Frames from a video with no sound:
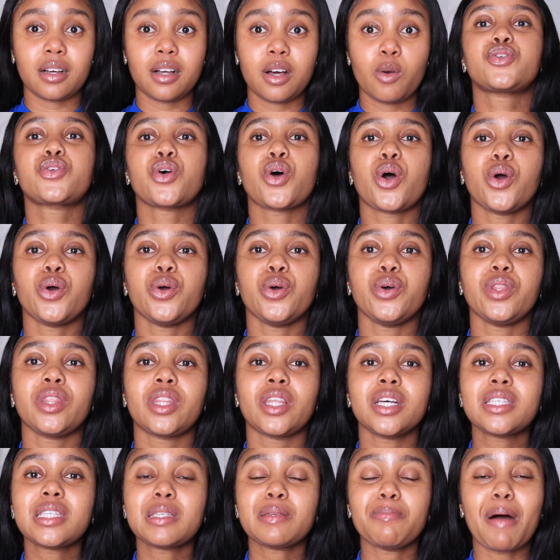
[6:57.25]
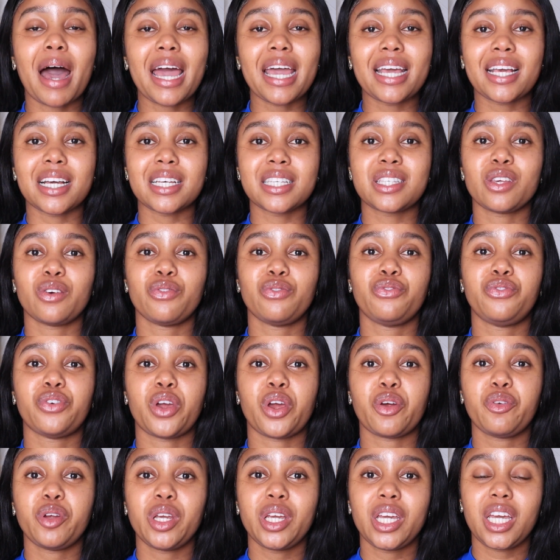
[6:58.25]
So this mic is a
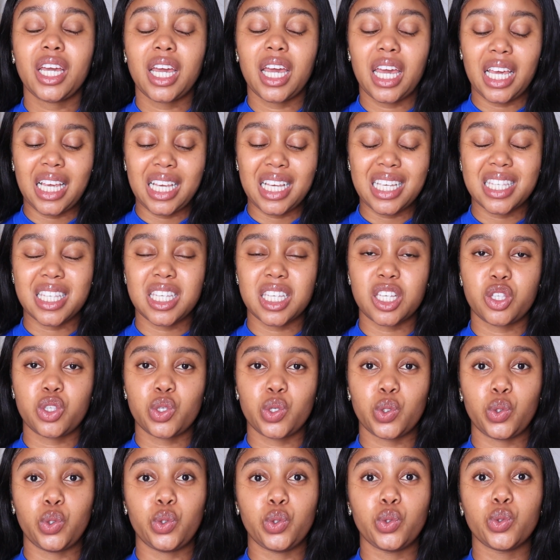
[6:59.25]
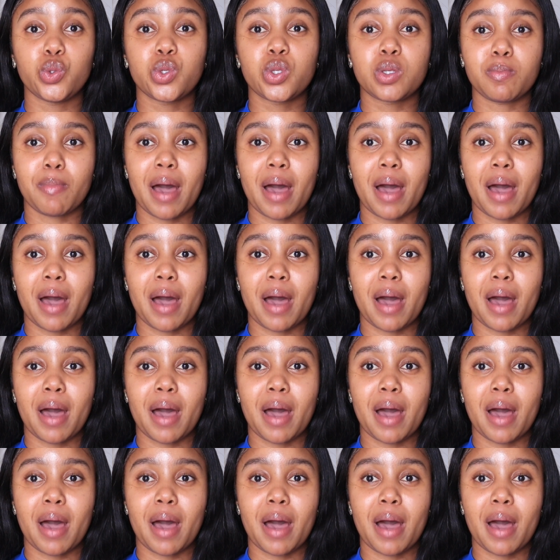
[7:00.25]
very easy to use